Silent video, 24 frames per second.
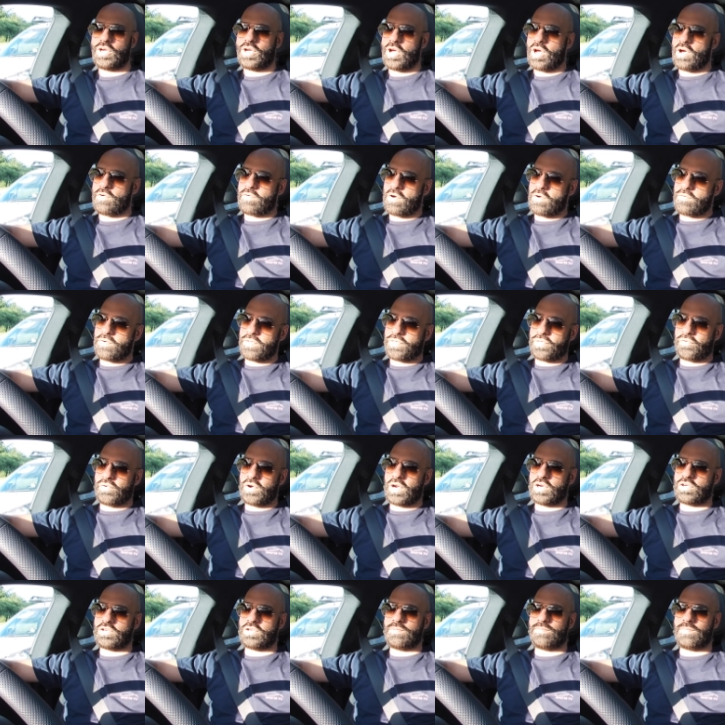of over
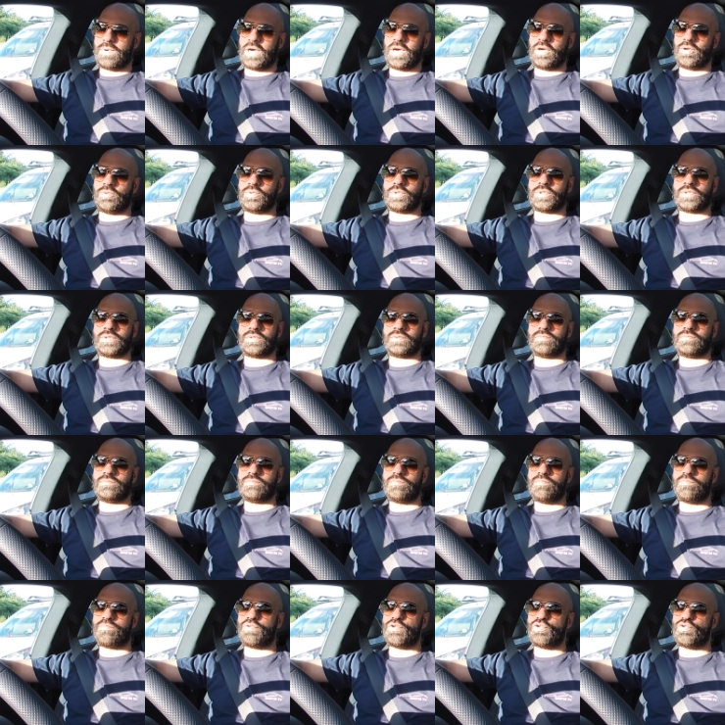300 miles,
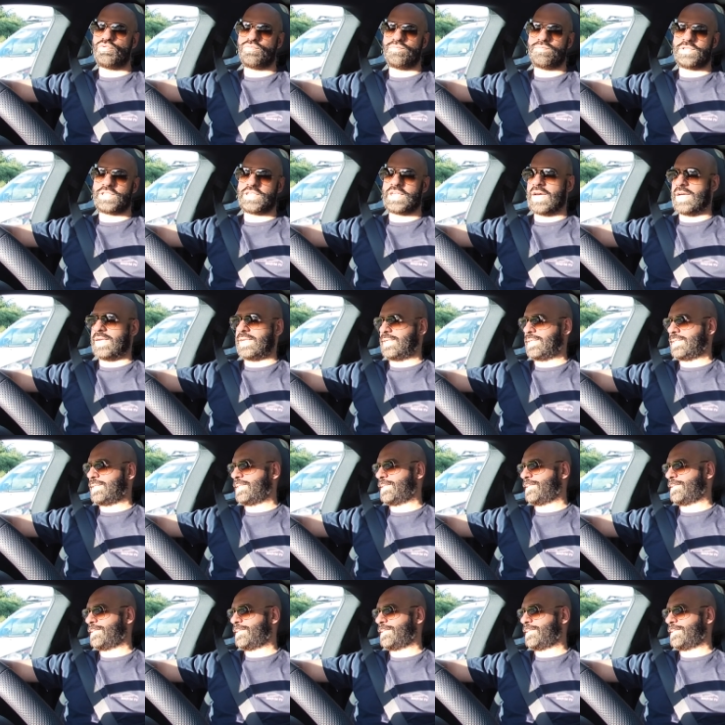boom, done.